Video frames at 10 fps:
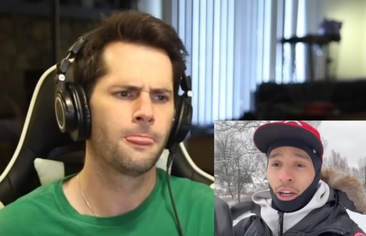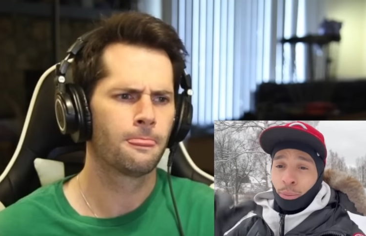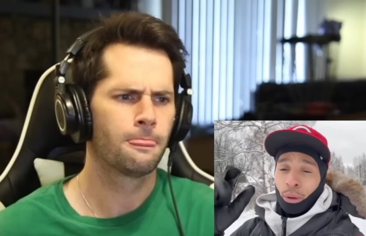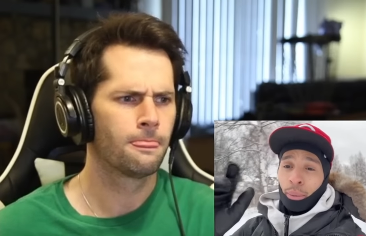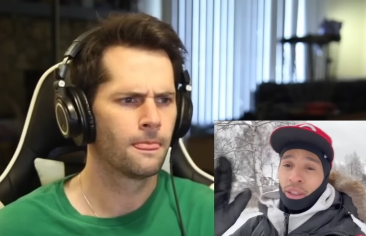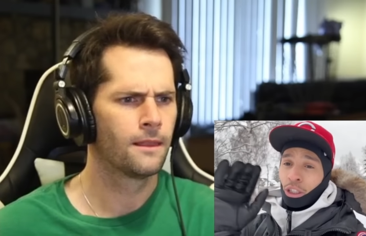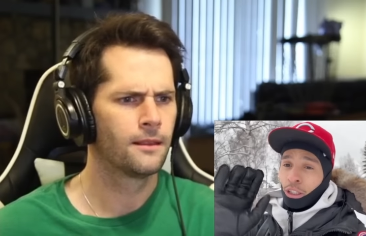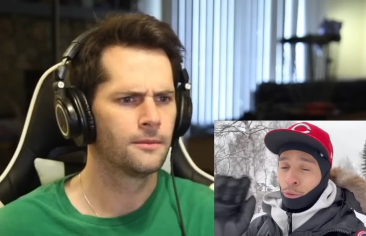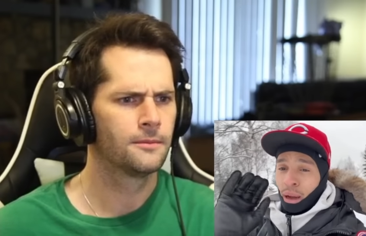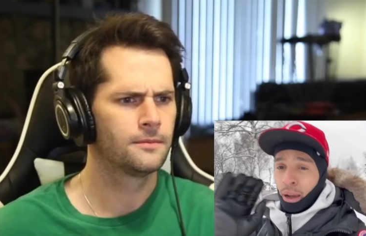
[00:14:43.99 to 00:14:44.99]
Speaker 1: is probably just
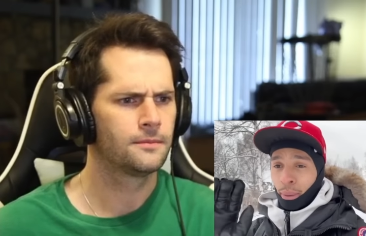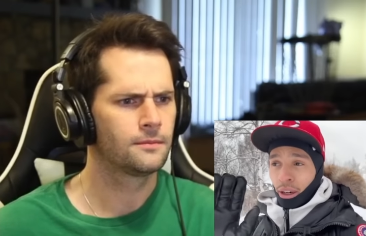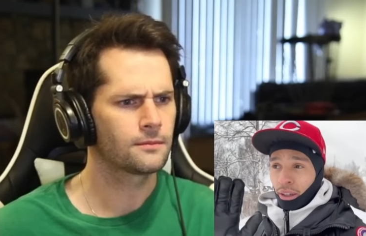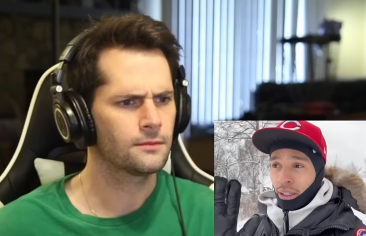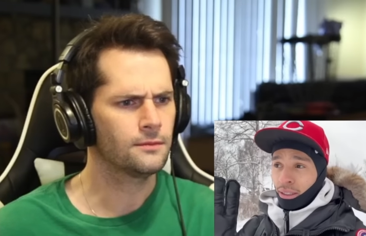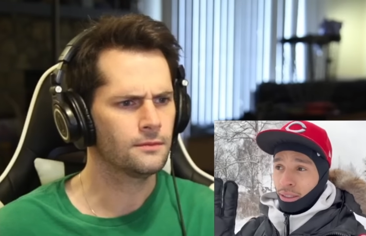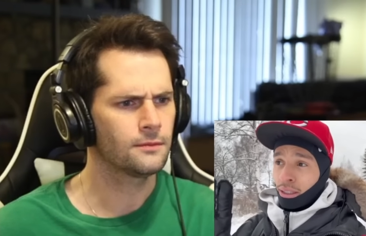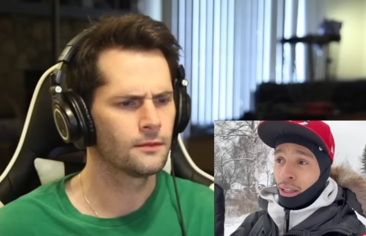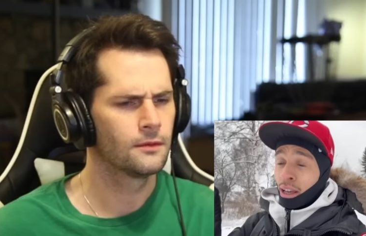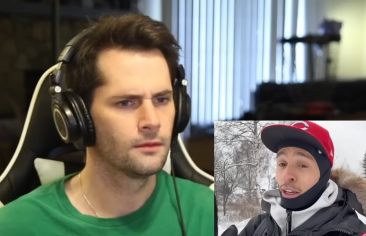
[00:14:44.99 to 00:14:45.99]
for my Americans,
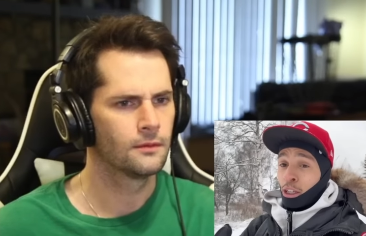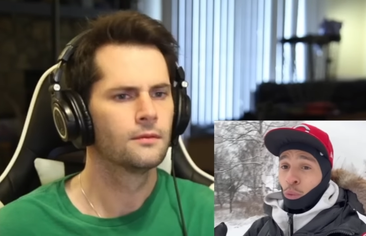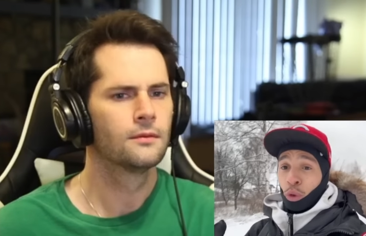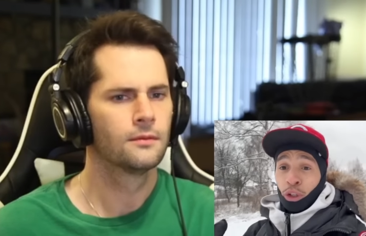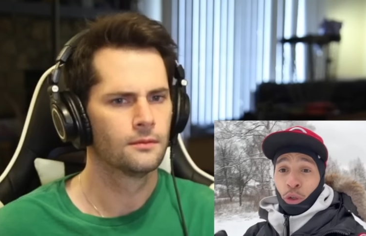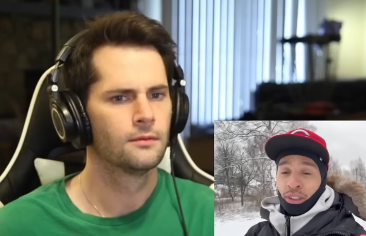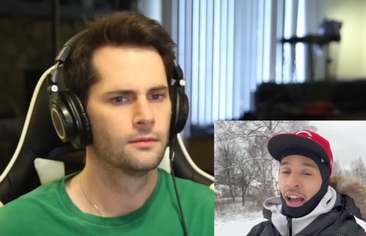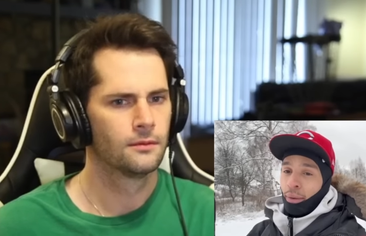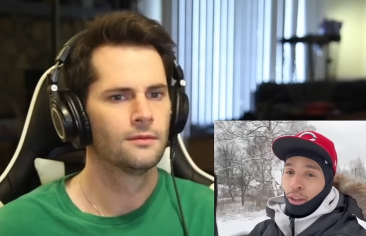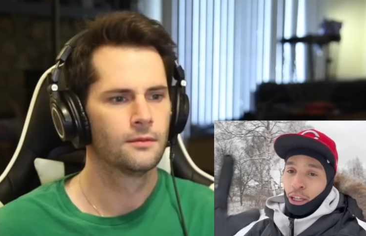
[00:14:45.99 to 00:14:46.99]
because we're used to
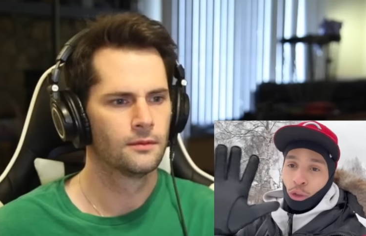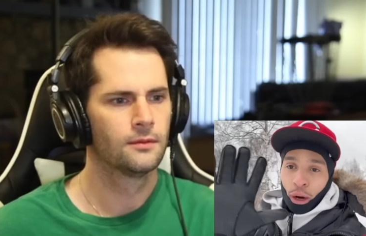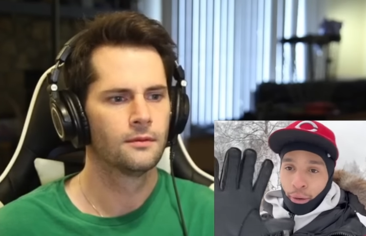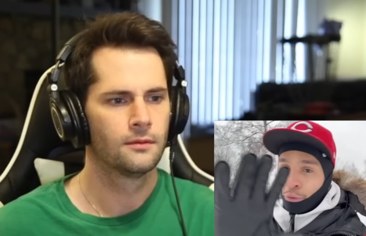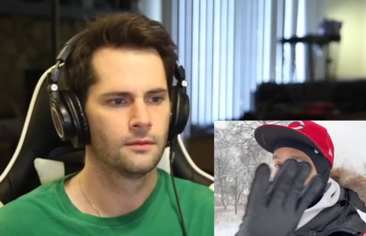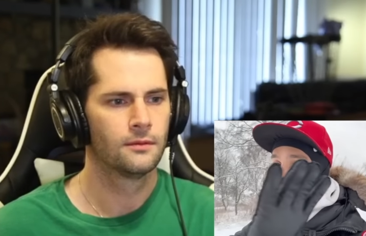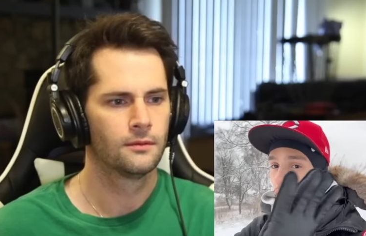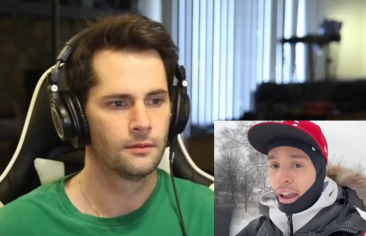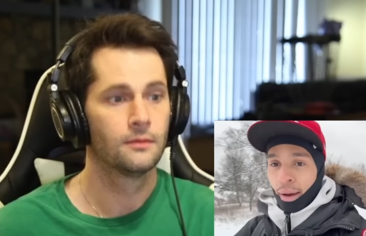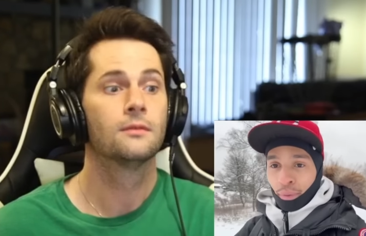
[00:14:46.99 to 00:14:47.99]
having a drive-thru for
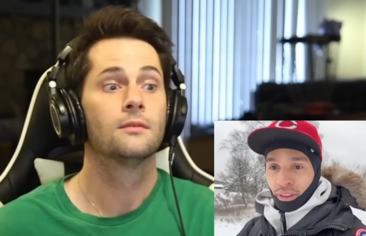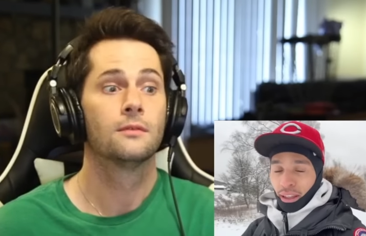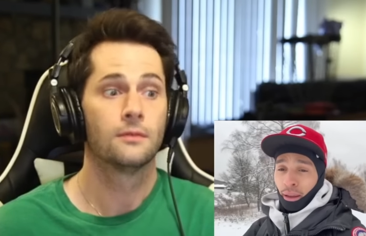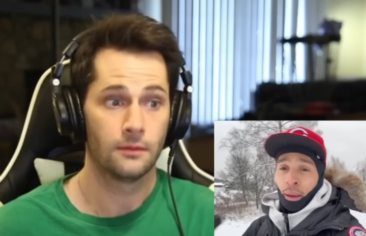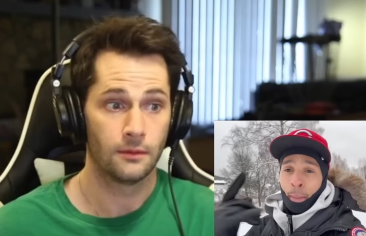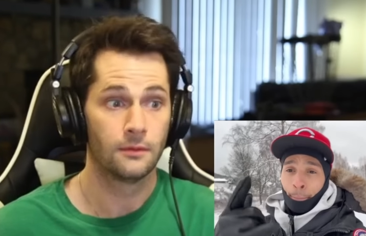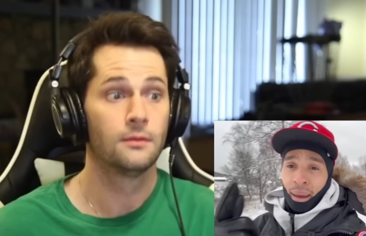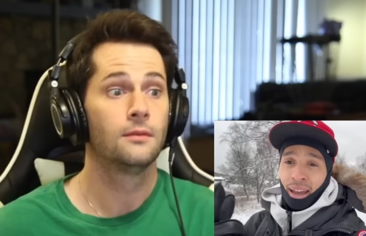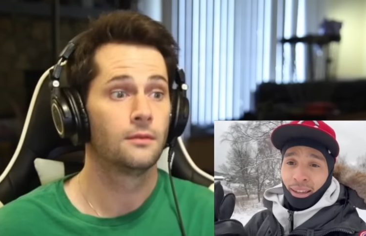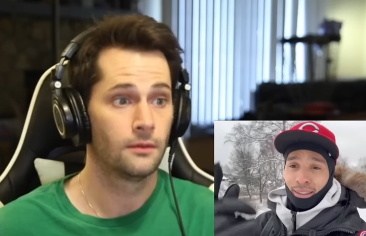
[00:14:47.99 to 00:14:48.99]
everything.
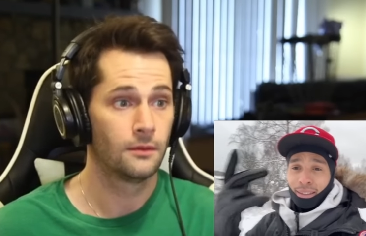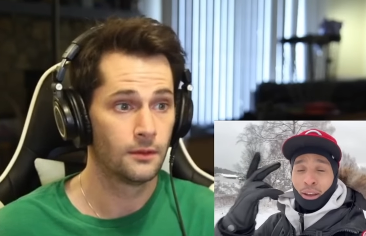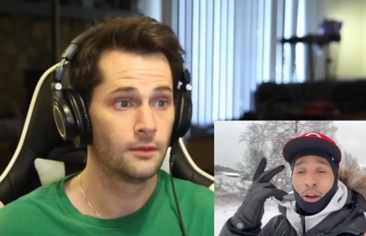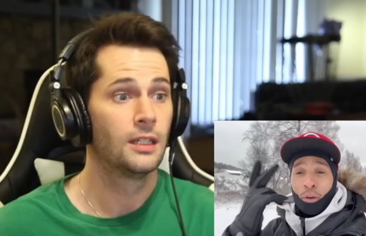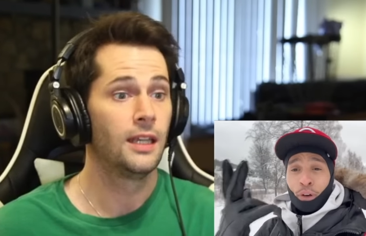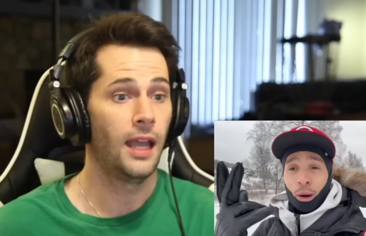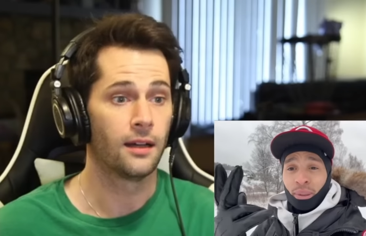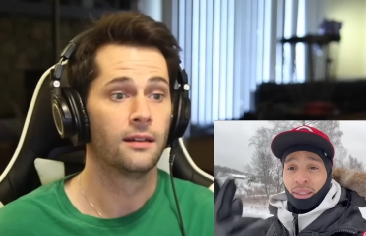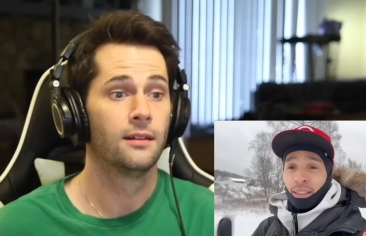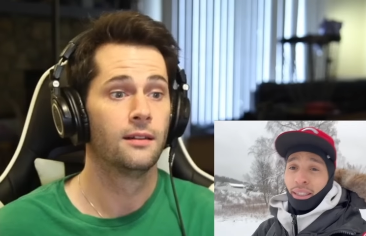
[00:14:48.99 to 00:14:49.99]
Banks,
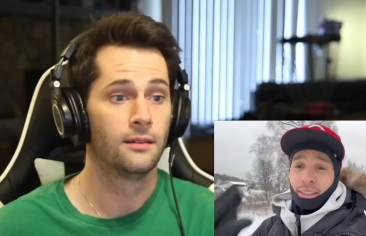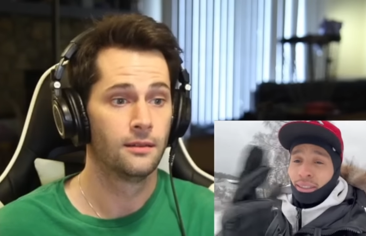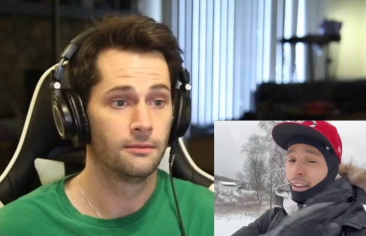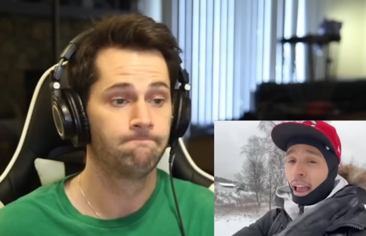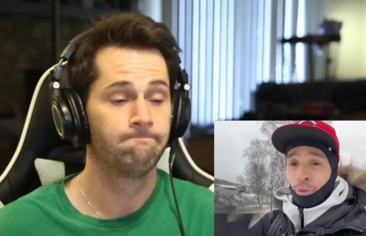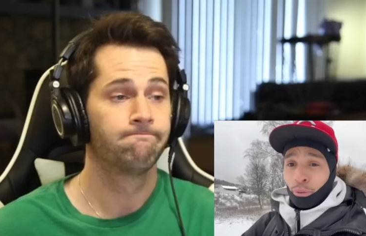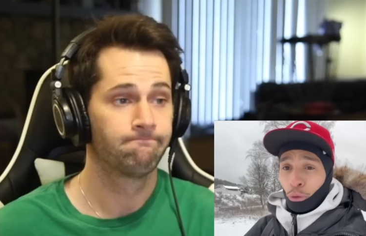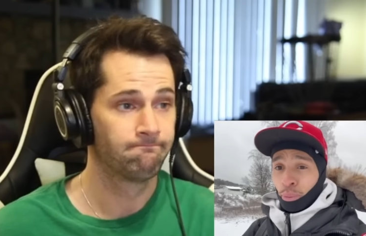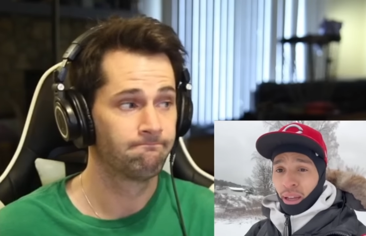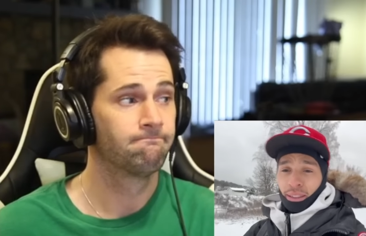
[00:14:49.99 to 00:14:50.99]
Speaker 2: pharmacies, every
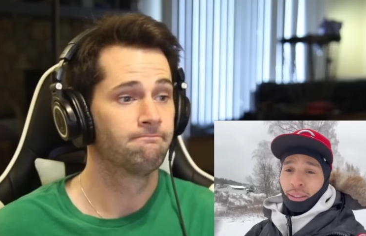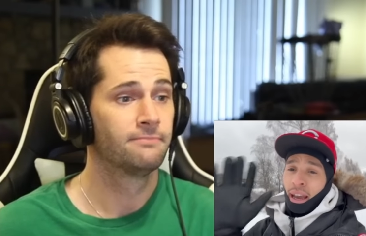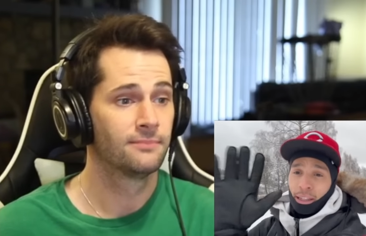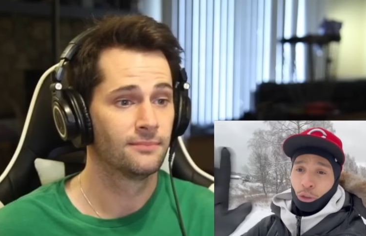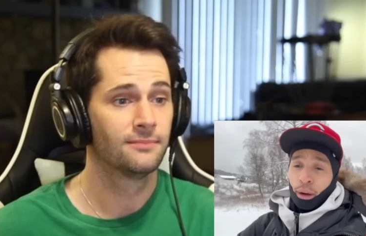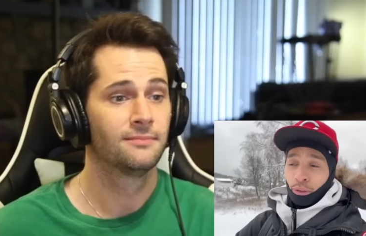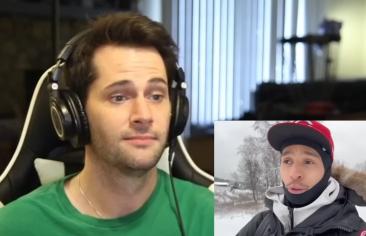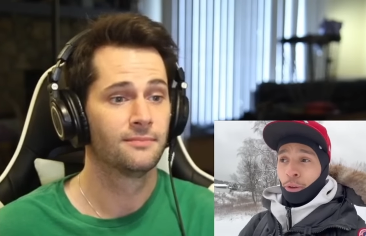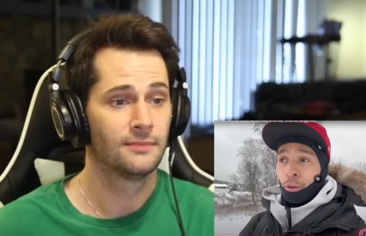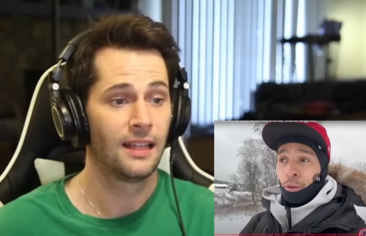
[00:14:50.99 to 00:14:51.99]
food place has a drive-thru.
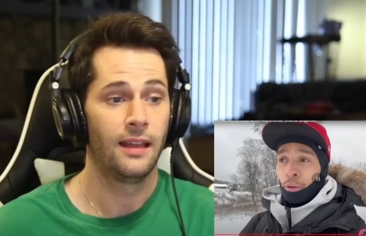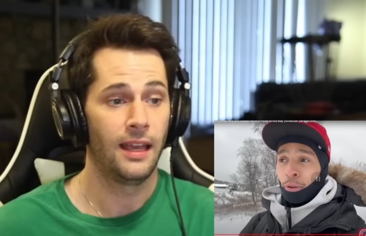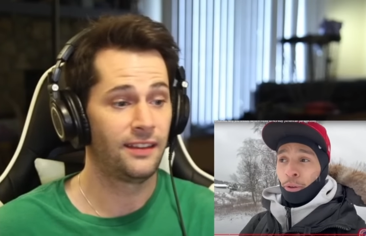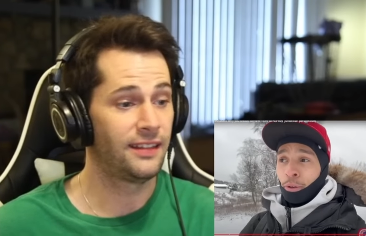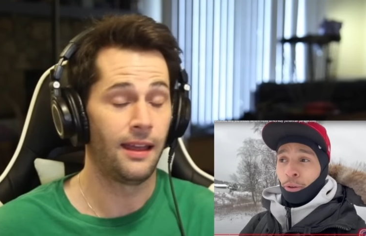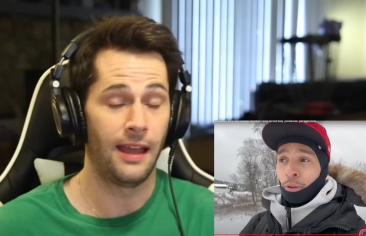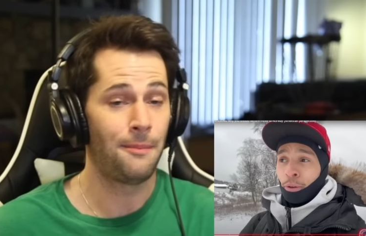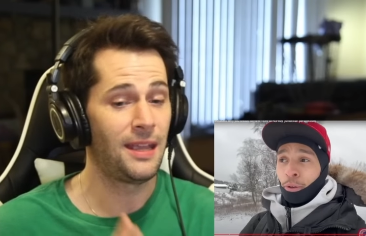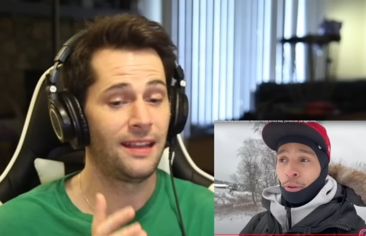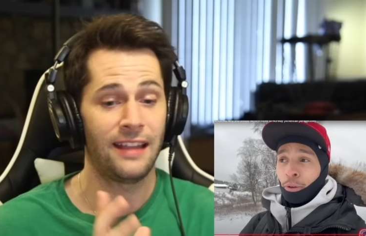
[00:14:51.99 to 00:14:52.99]
Exactly. I
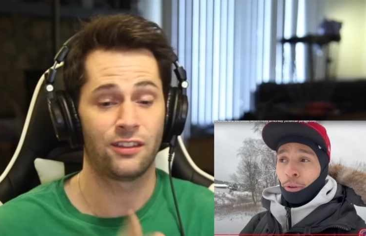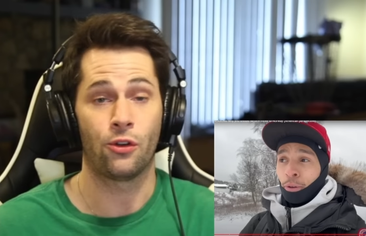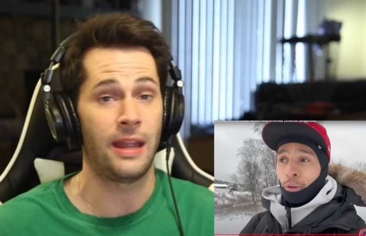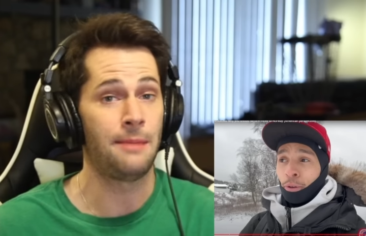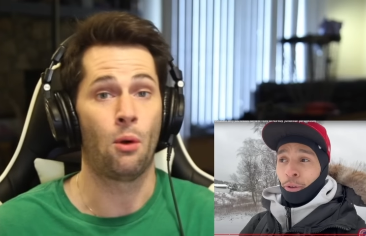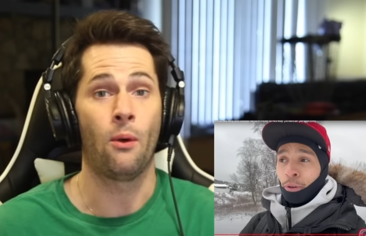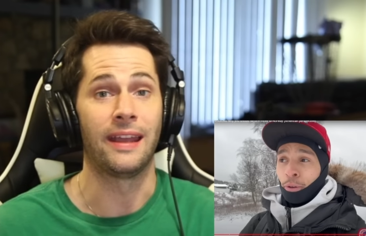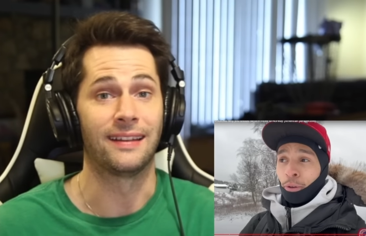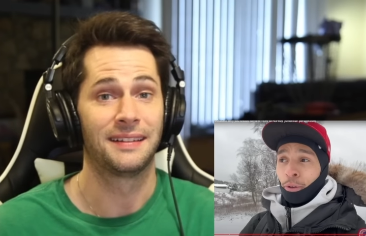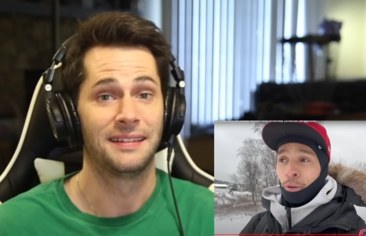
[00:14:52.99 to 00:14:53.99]
mean, that's a great point.
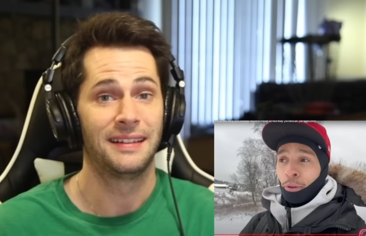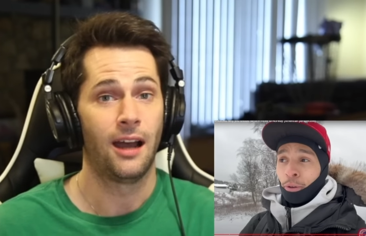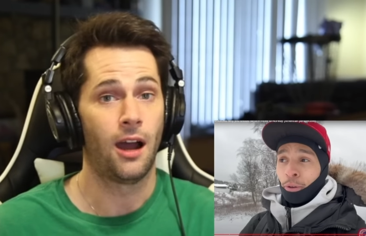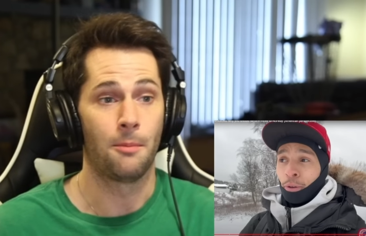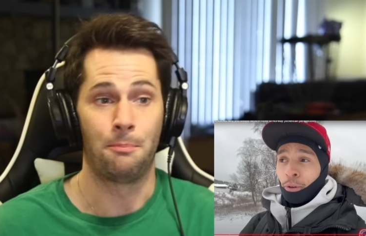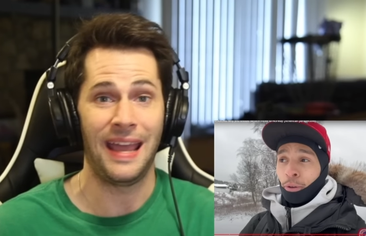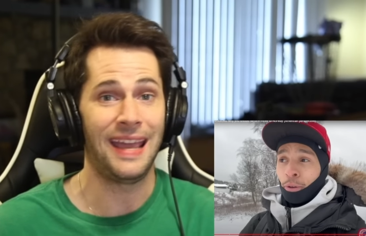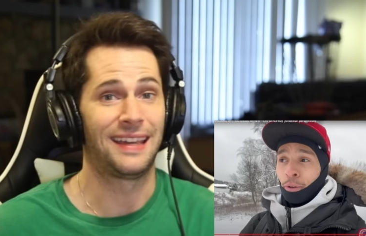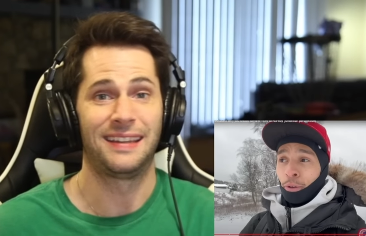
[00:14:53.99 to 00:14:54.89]
our bank.